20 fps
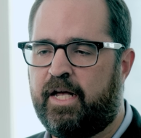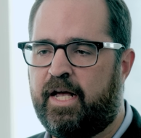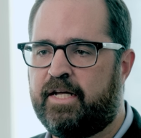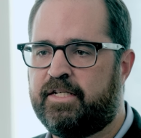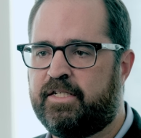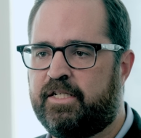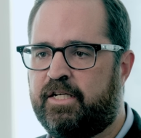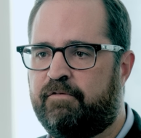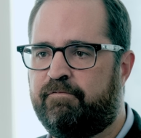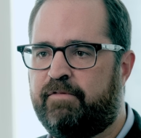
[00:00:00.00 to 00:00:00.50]

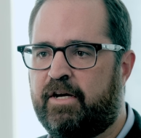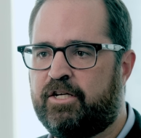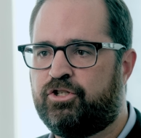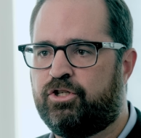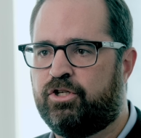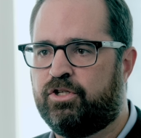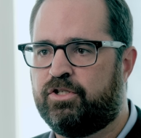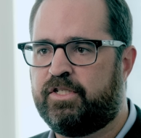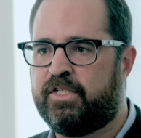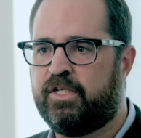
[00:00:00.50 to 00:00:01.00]
as the
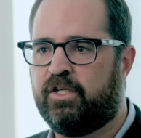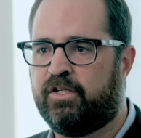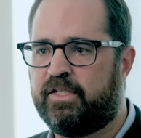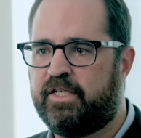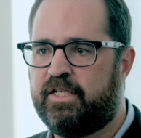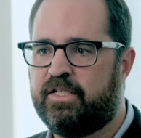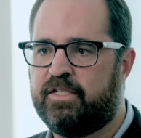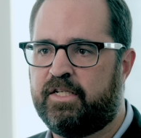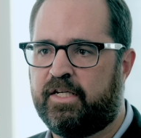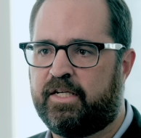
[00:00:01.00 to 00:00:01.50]
investor still
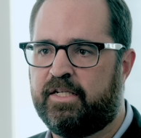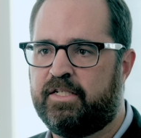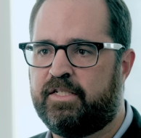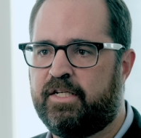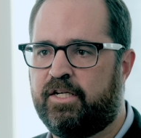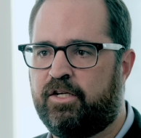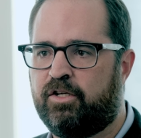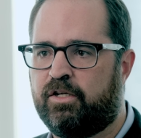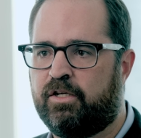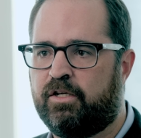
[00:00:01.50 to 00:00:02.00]
needs to
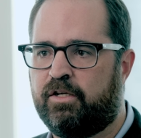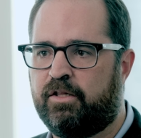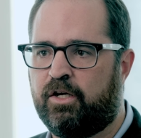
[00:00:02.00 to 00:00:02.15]
consider